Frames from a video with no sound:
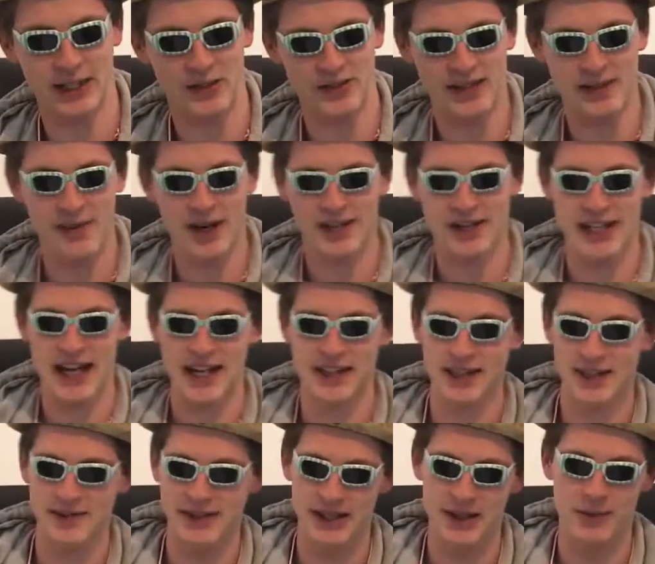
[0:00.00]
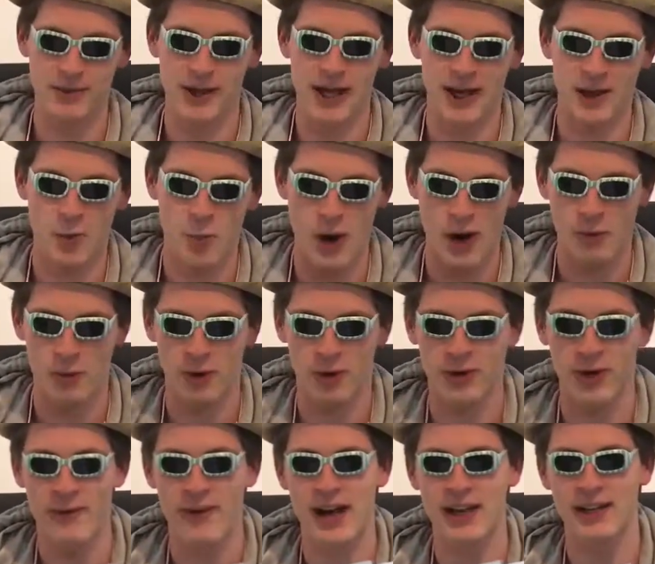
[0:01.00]
You see, Montag lives in a black and white
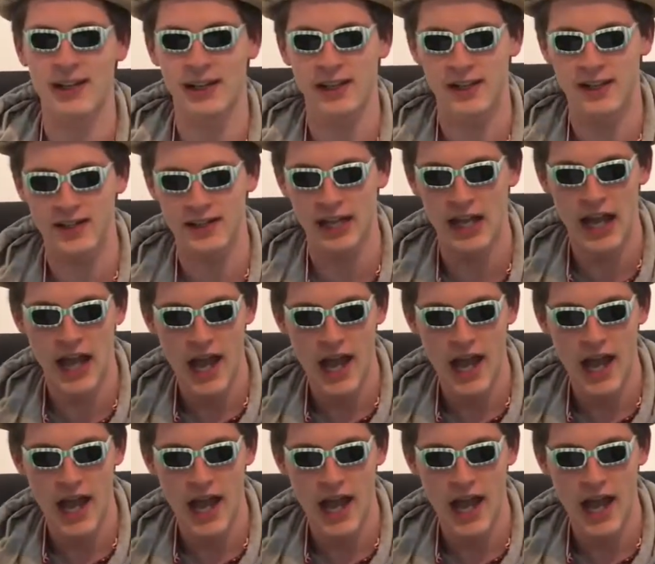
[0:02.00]
world of ideas